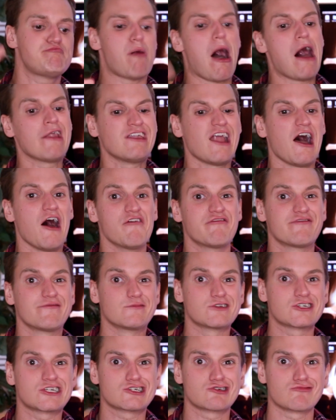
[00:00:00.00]
punter
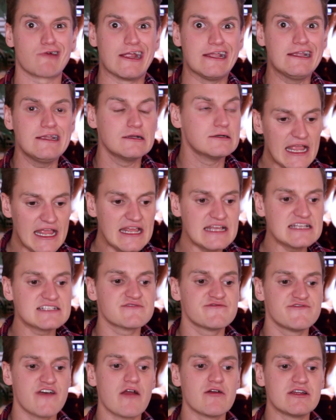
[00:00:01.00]
from the street, it
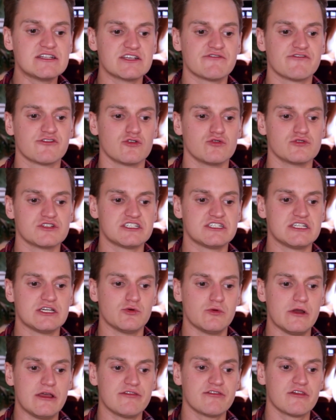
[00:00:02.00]
is very difficult to
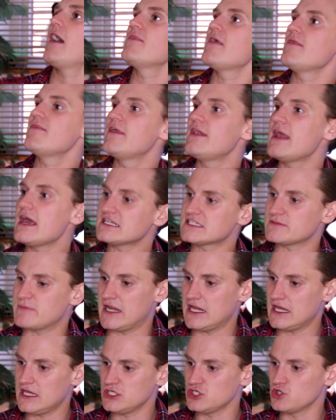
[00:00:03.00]
deal with. And then the next
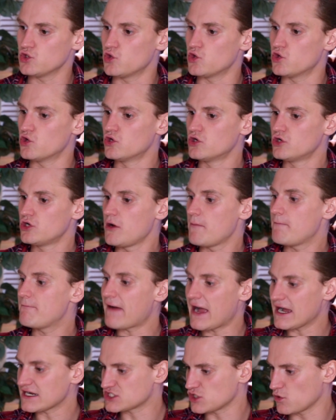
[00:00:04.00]
minute, you're
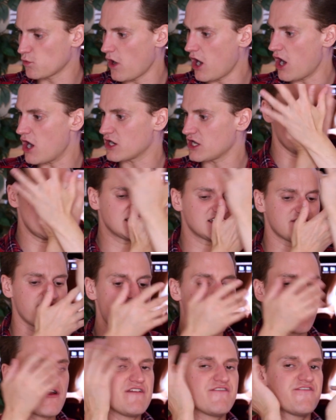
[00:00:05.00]
back to work. It's
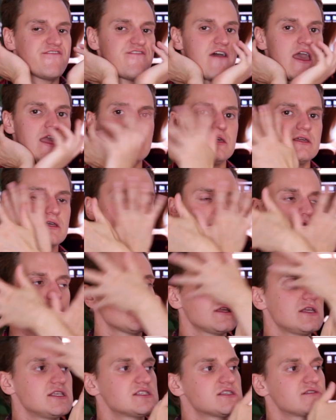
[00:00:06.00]
very fake.
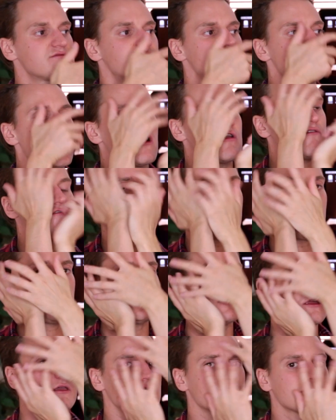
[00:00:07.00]
It's very
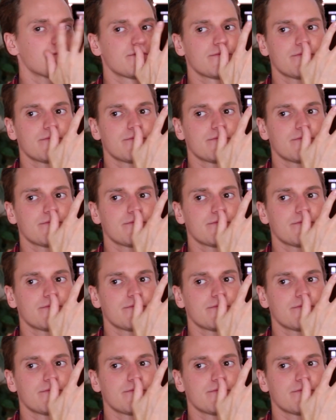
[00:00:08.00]
fake.